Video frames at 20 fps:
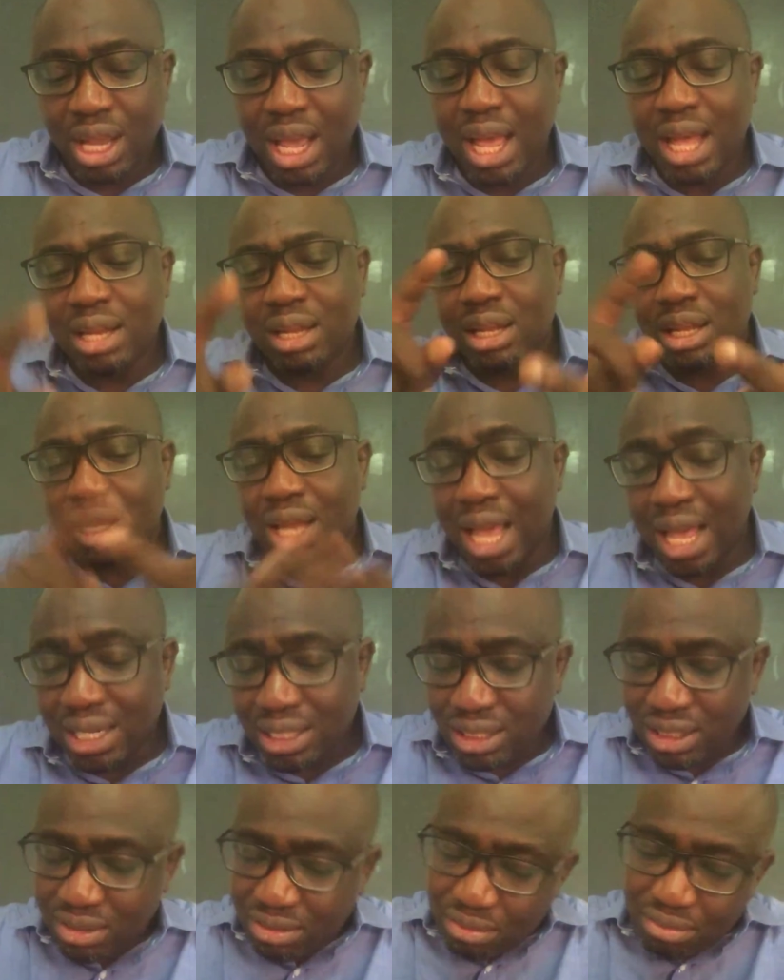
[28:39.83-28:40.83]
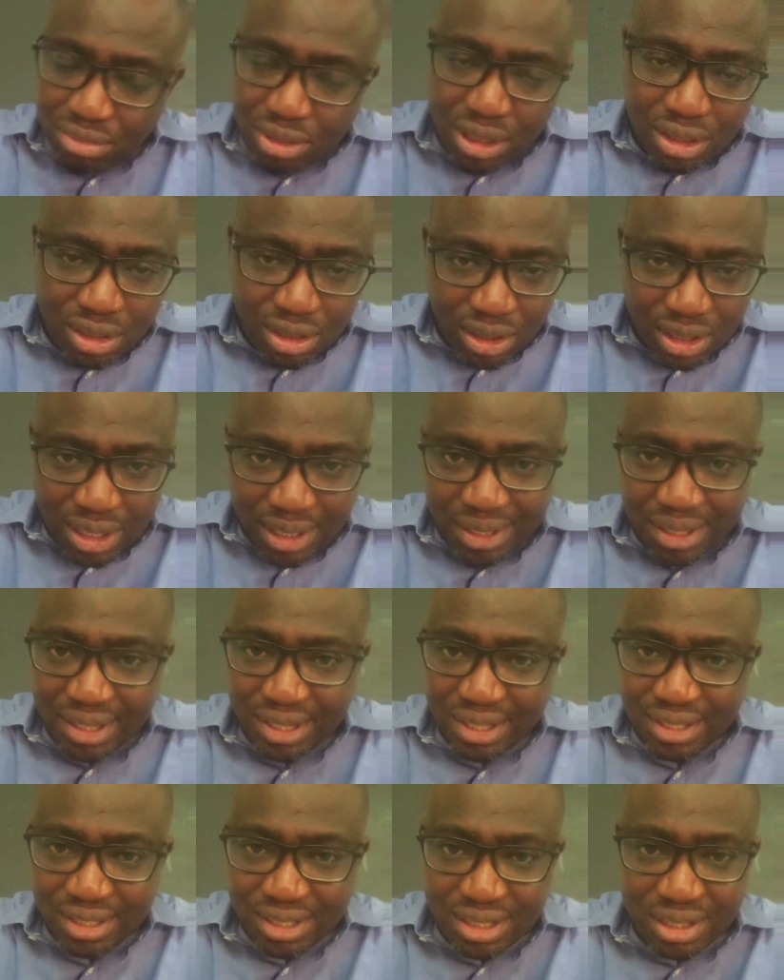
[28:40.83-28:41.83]
And last but not the
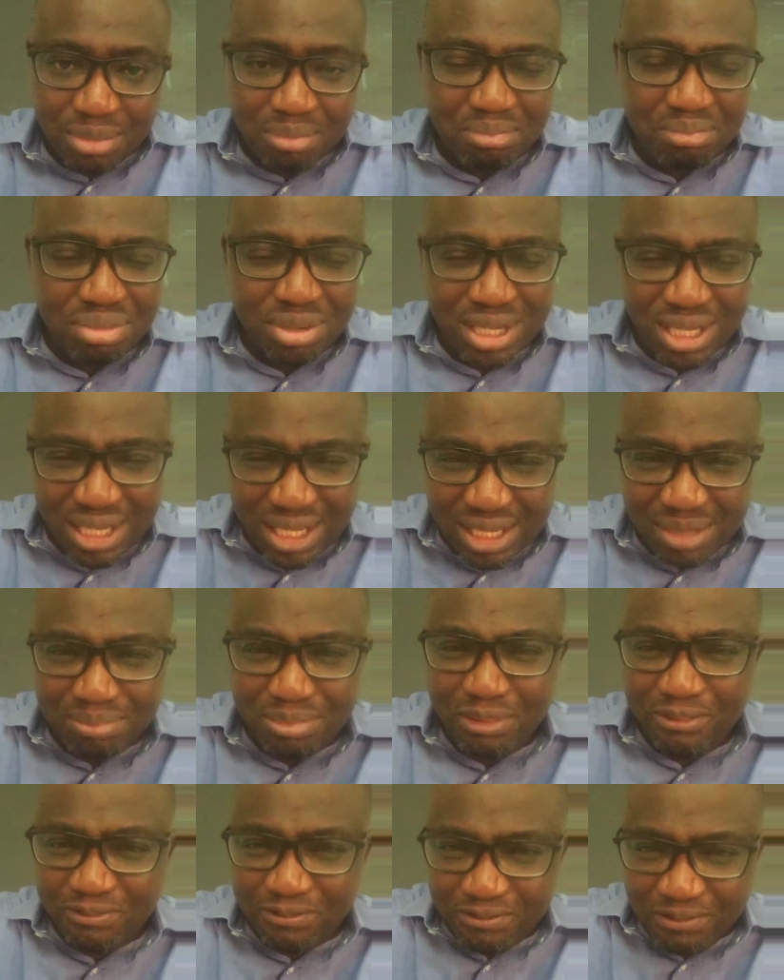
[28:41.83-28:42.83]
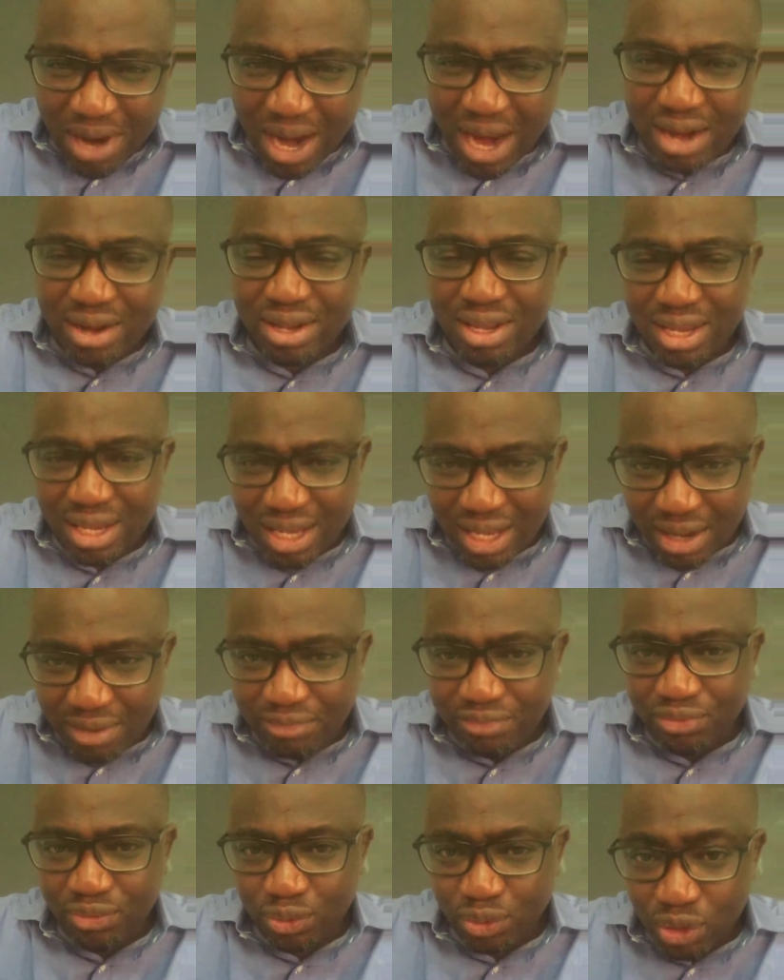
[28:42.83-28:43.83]
least, please be very
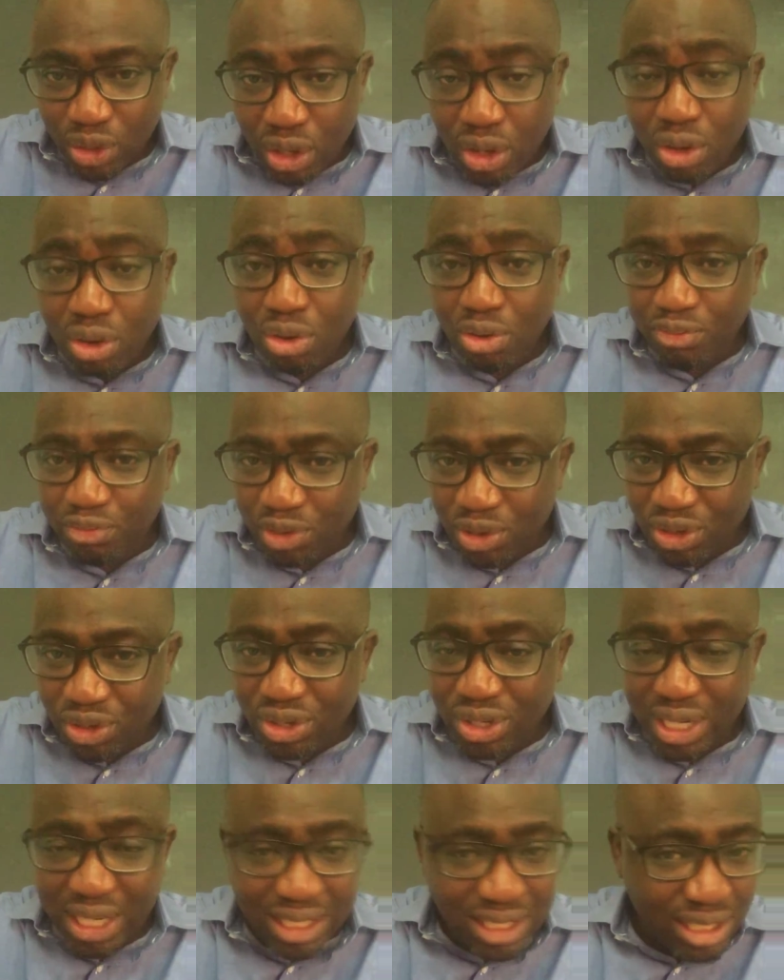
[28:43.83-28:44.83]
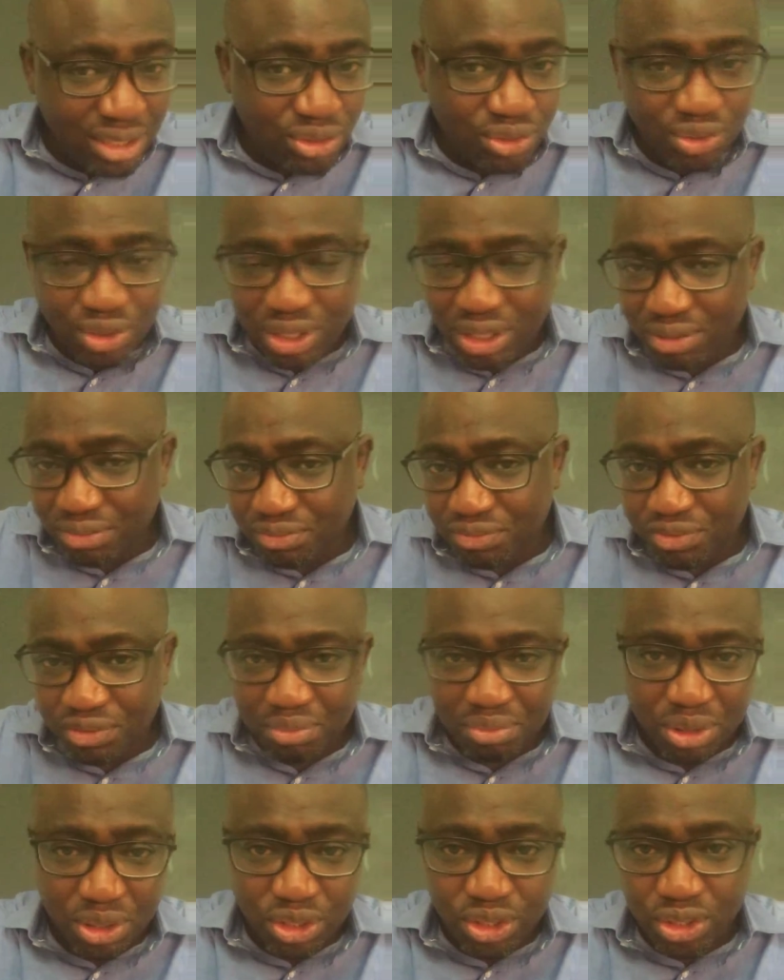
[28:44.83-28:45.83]
careful of unnecessary
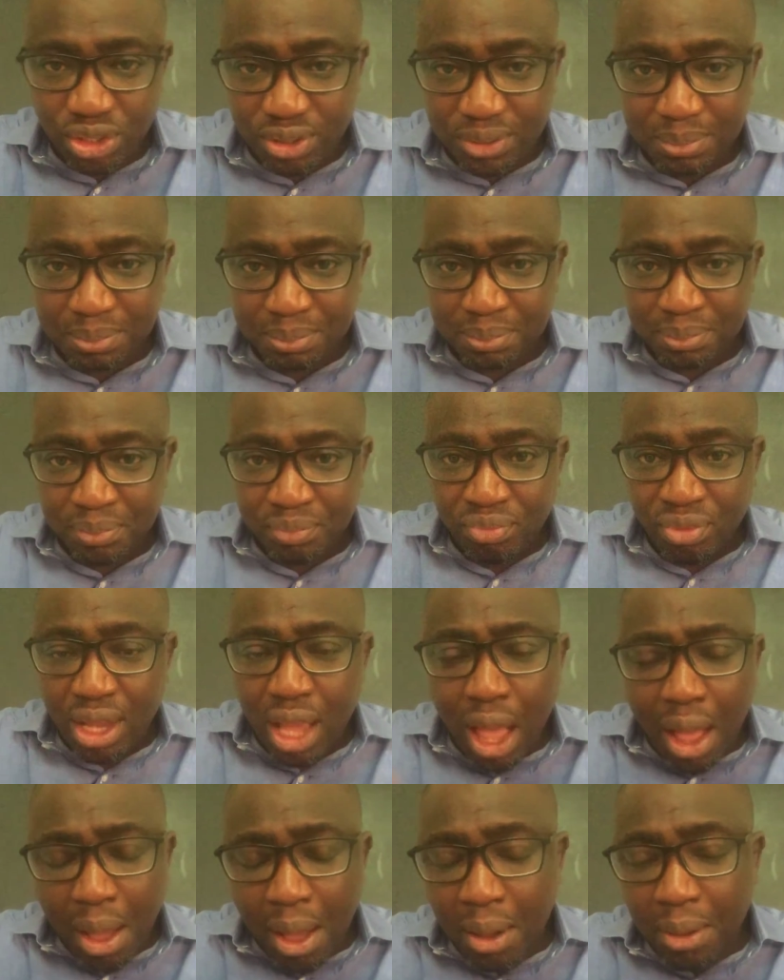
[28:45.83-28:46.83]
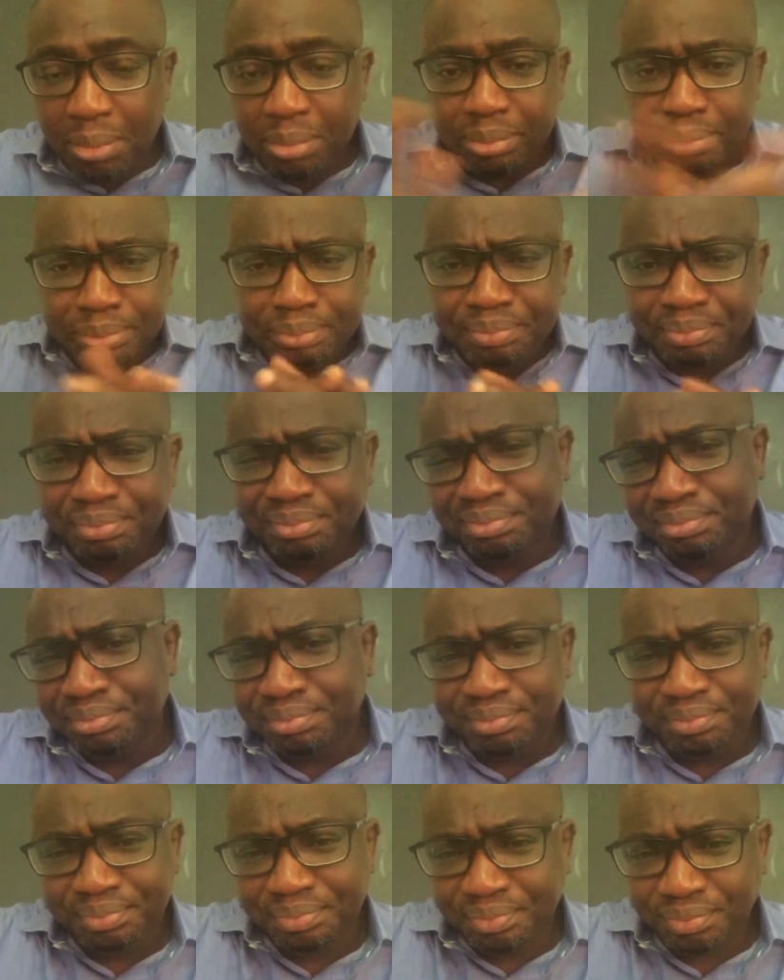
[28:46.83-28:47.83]
information.
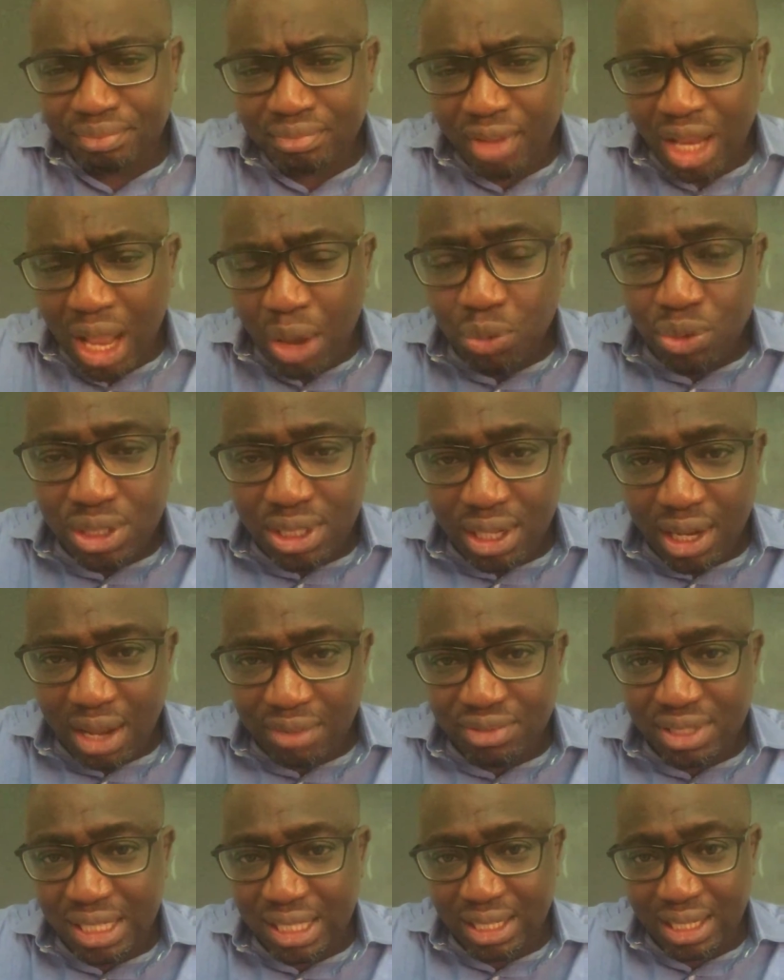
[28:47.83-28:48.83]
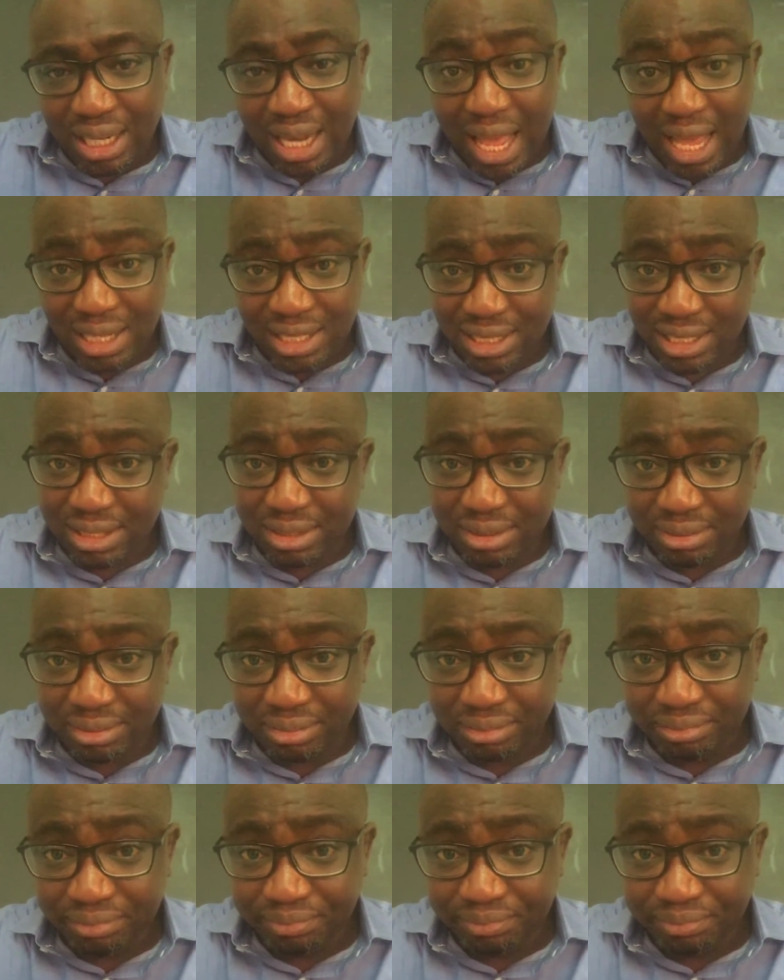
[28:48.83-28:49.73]
I won't say I've said the last.